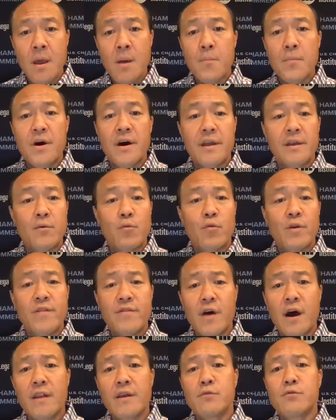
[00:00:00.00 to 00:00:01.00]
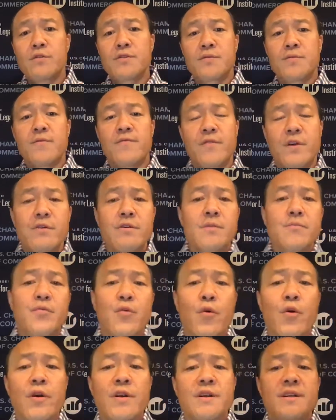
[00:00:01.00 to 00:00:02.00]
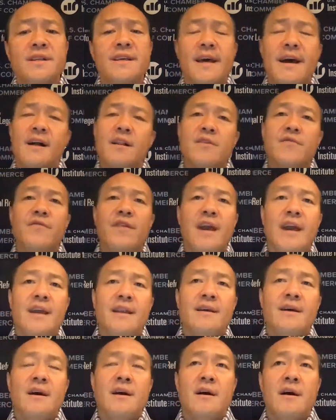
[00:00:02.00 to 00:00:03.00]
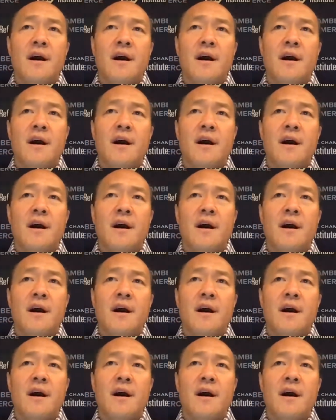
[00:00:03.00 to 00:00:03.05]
But we thought it was very important to elevate